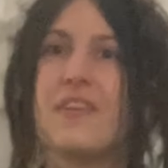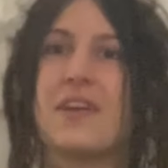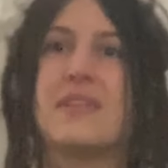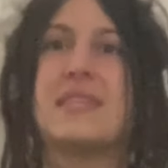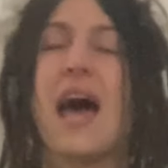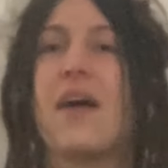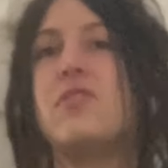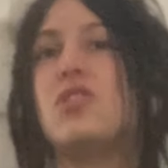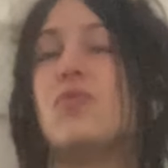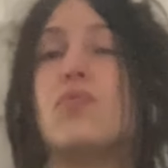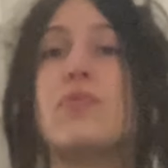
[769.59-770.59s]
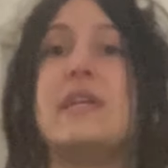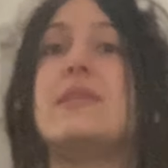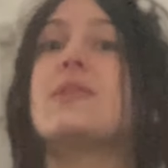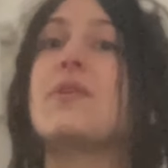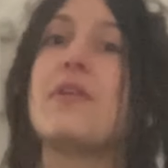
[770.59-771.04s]
fields have to
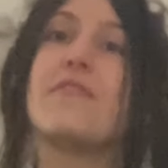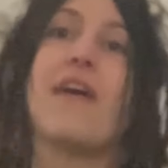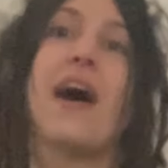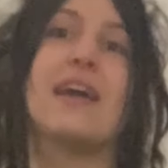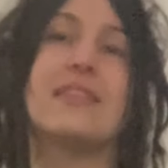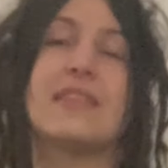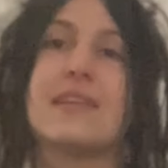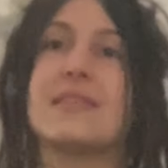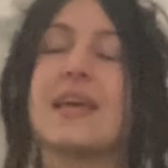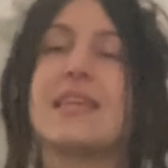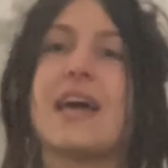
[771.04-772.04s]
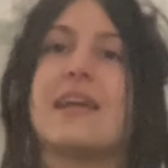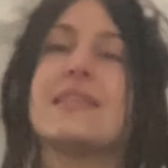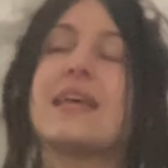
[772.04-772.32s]
recertify and things like that.